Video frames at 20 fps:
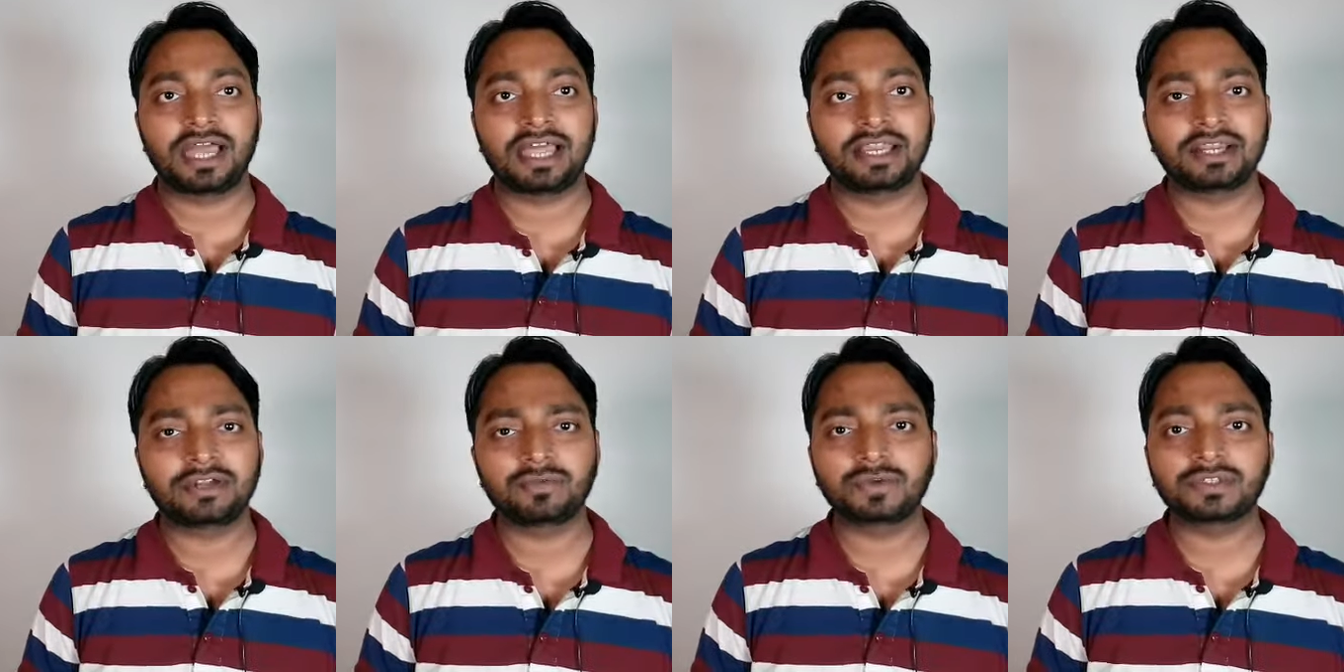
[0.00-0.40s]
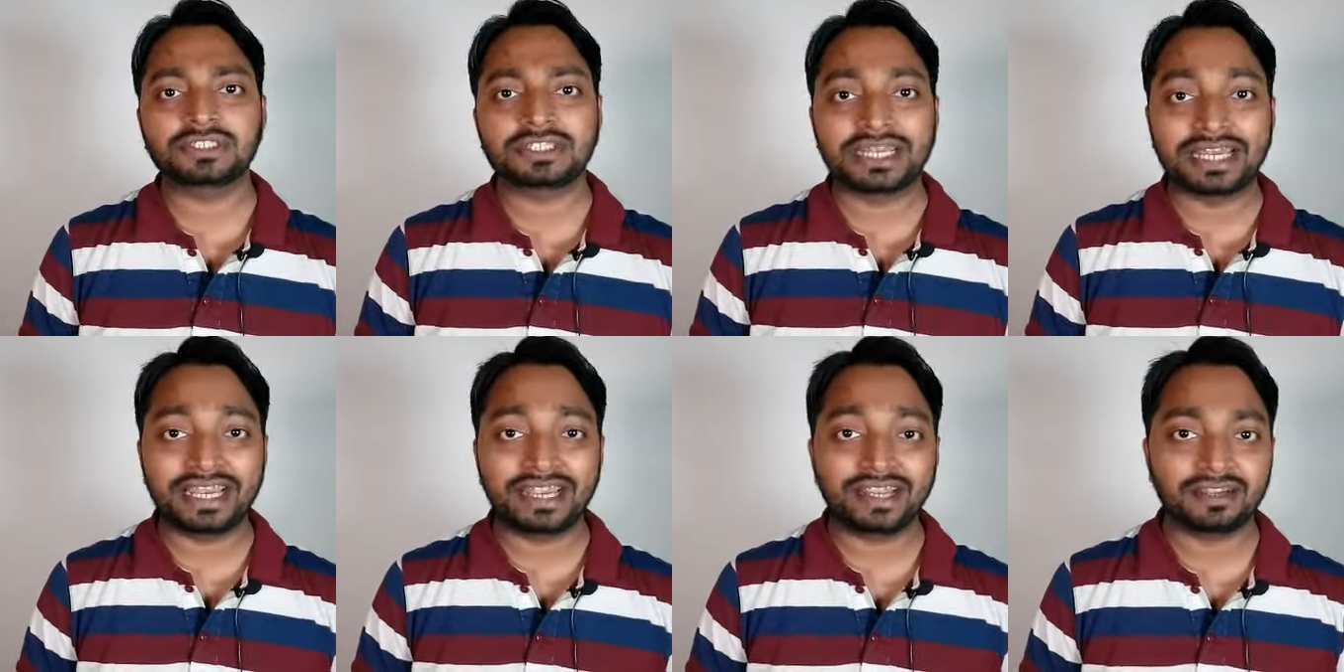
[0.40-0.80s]
and it
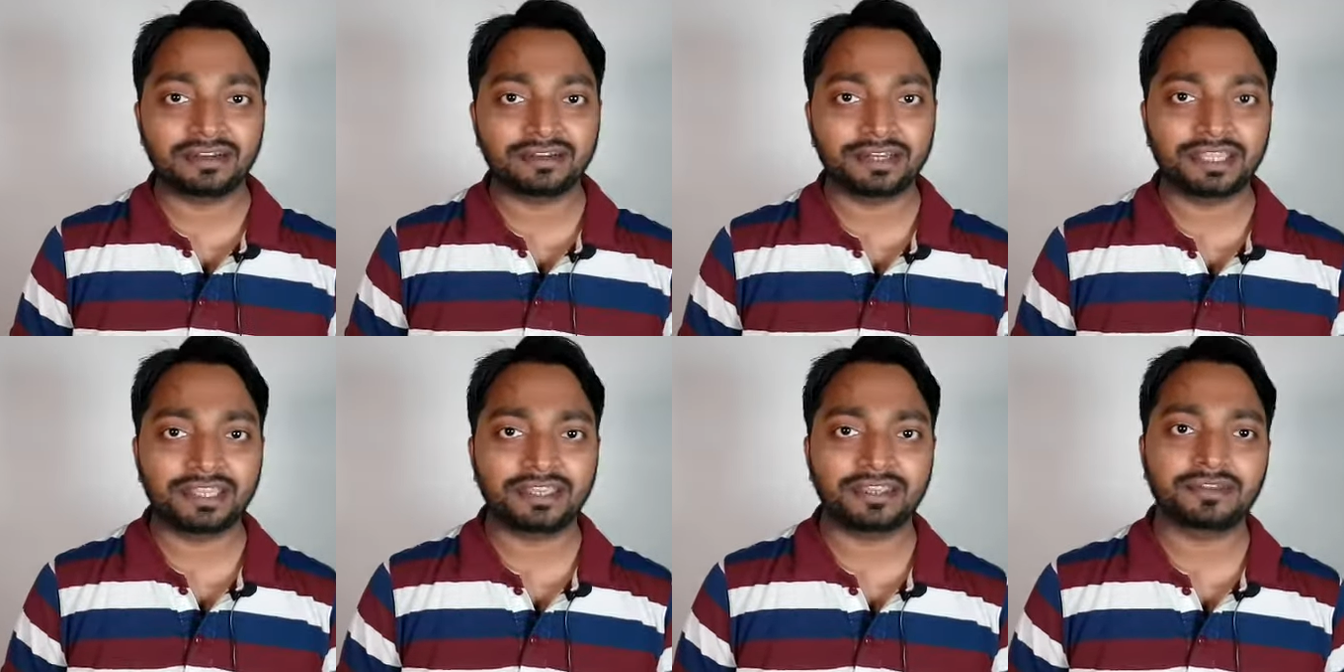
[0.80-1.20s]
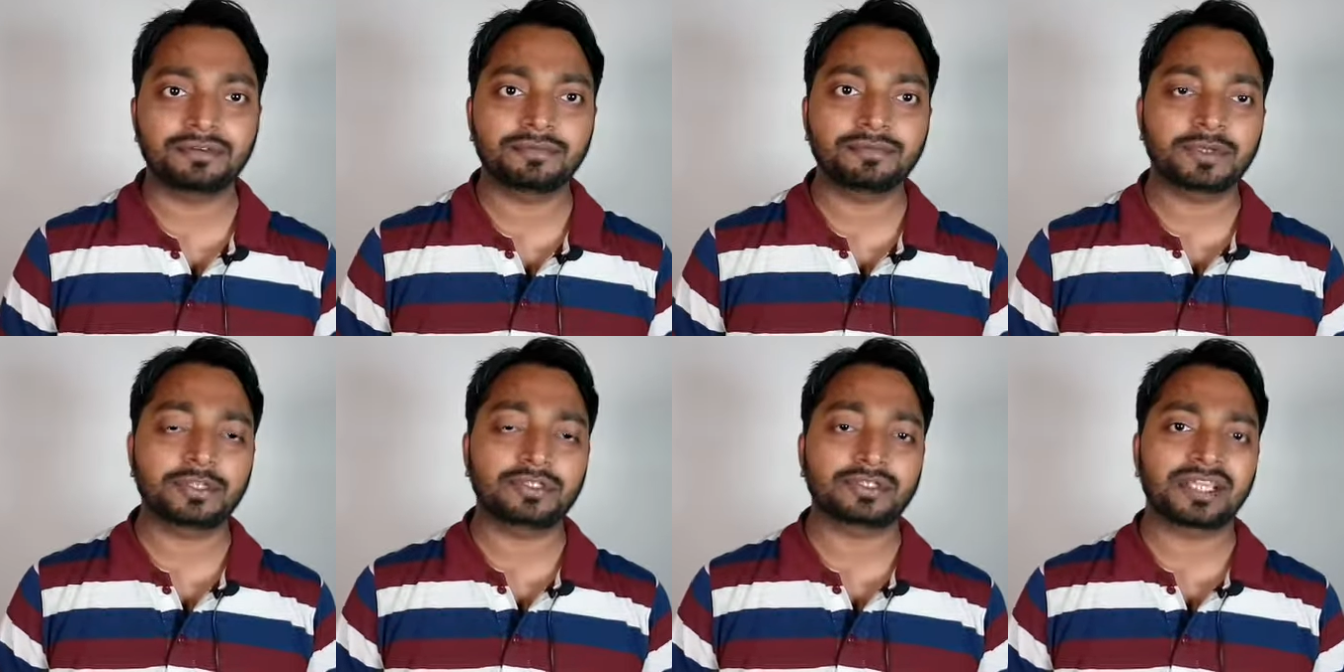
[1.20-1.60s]
was great learning
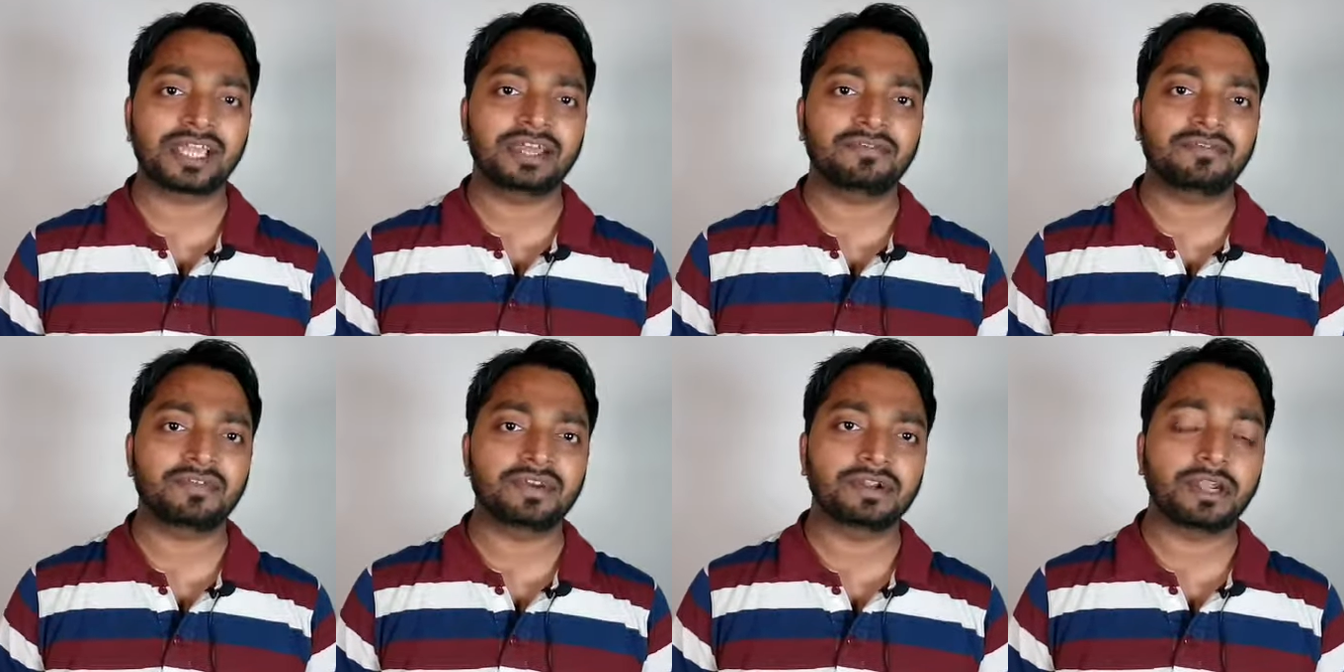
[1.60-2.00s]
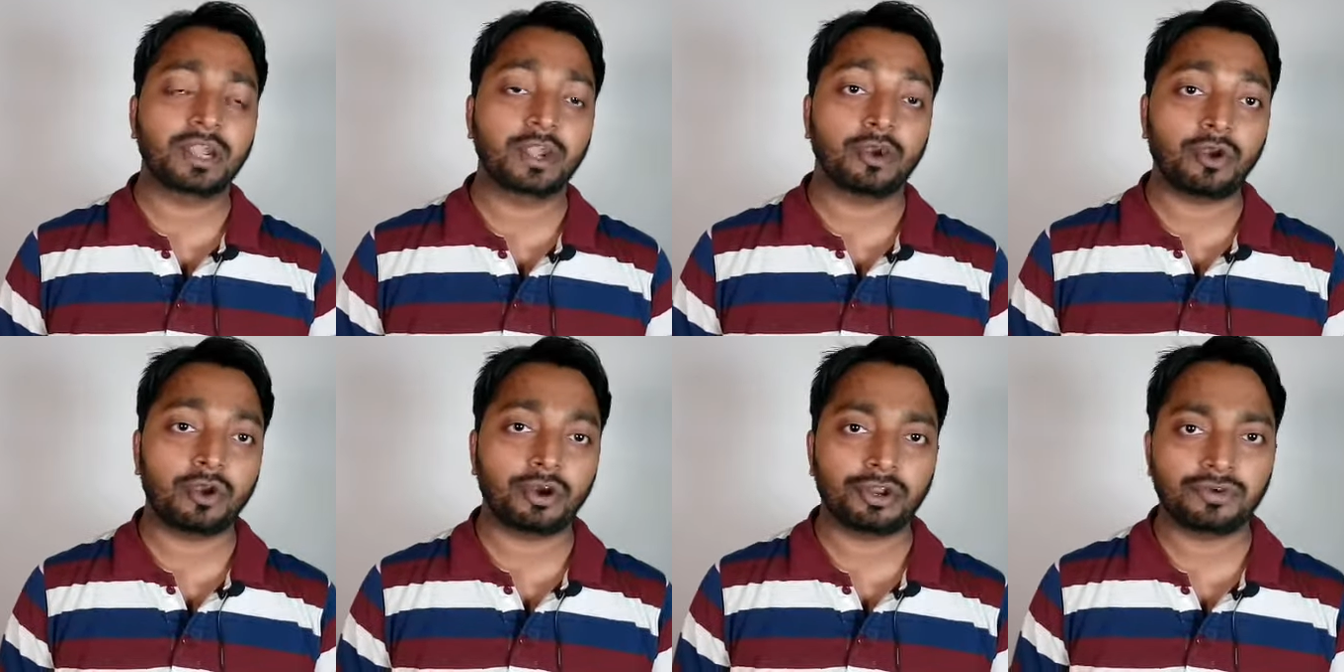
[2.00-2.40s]
here because I have
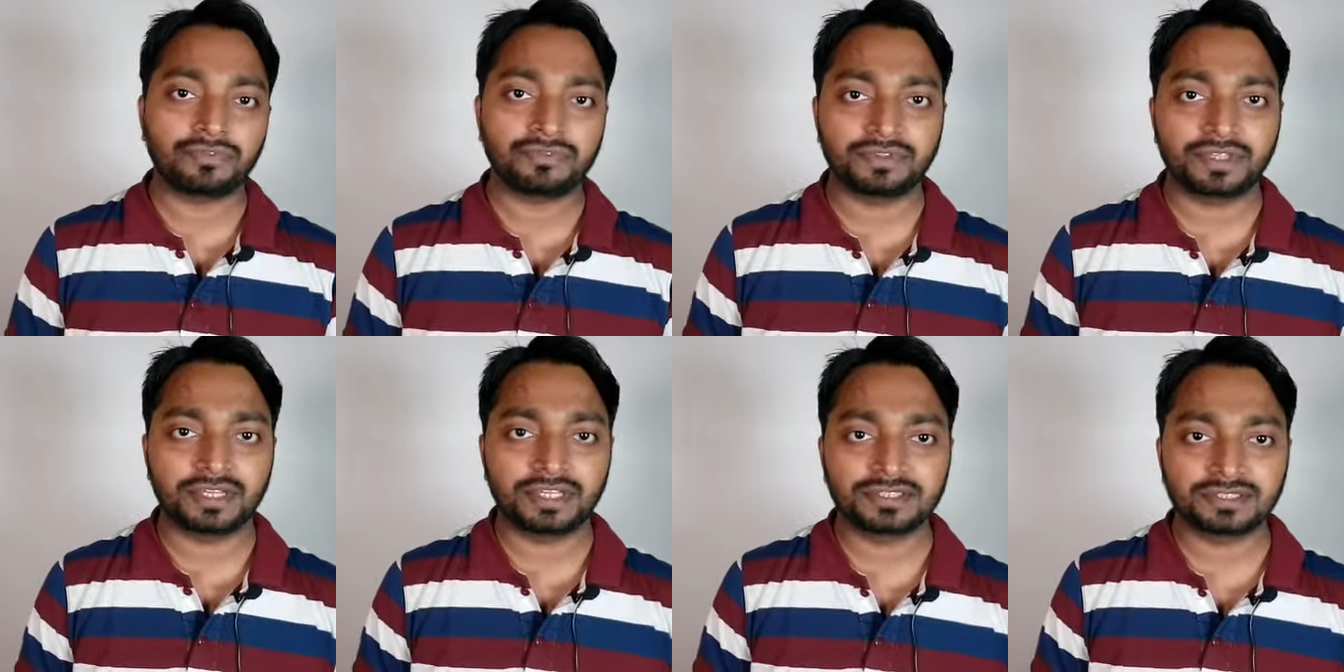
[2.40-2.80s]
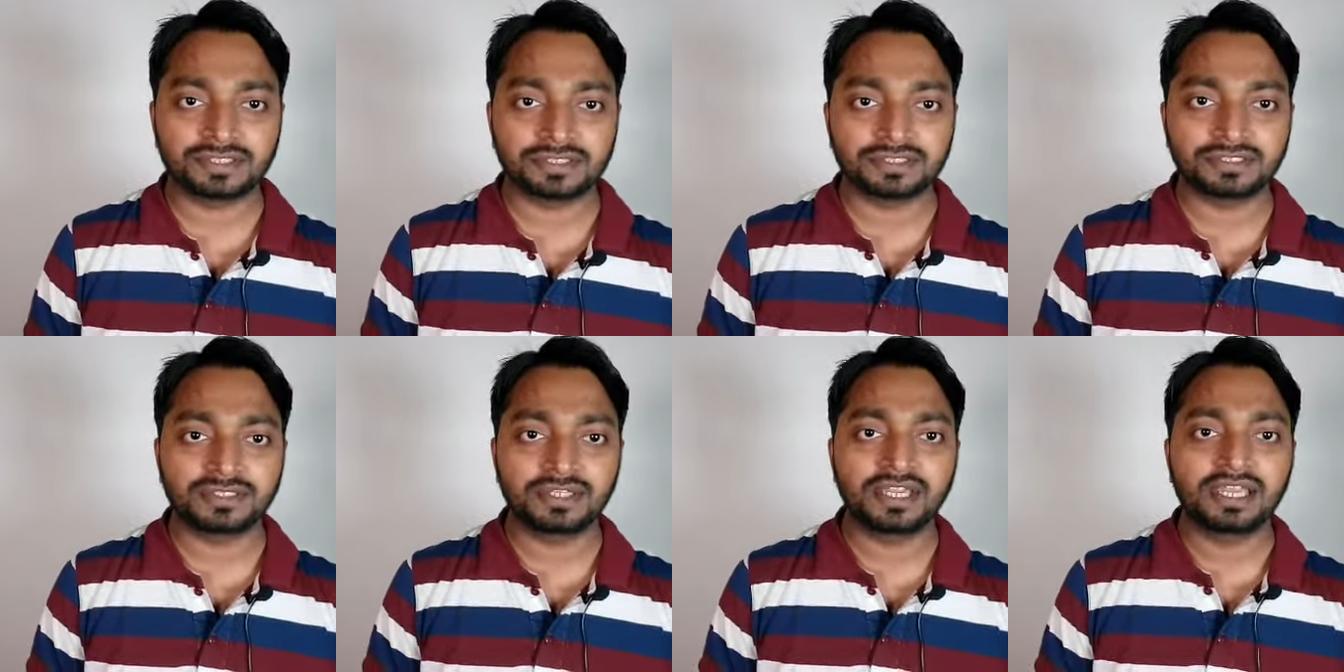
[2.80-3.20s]
learned a lot of
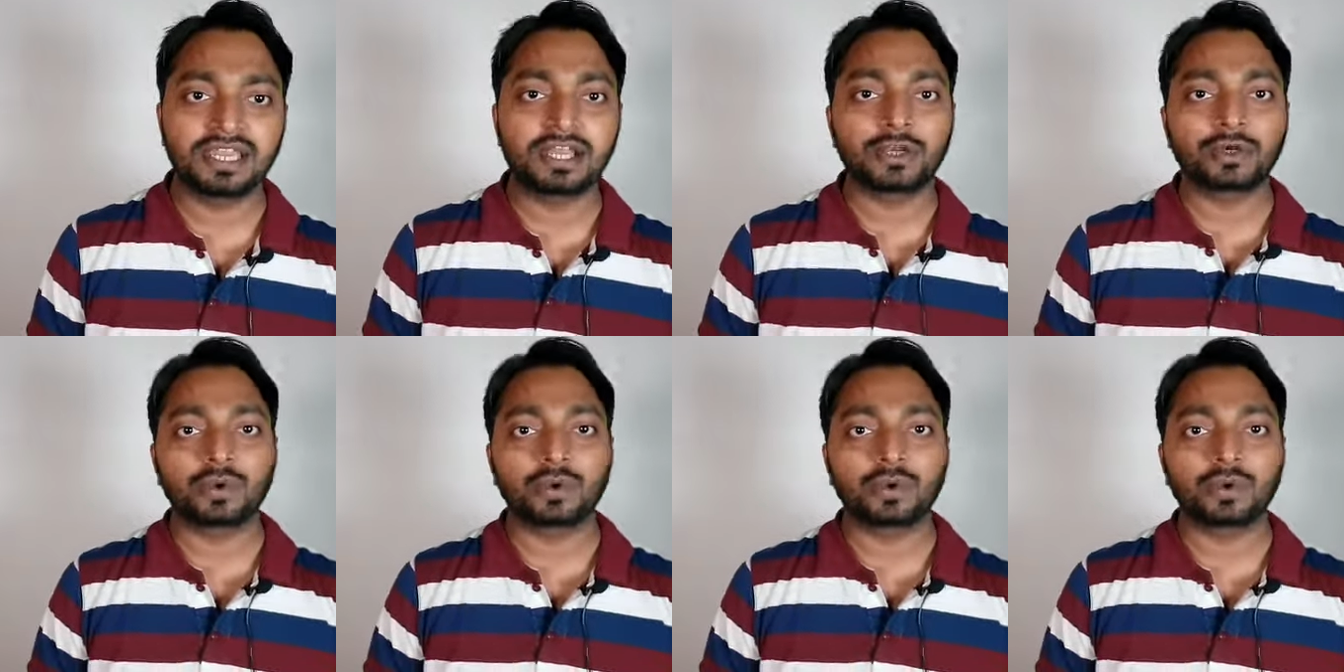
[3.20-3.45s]
things here.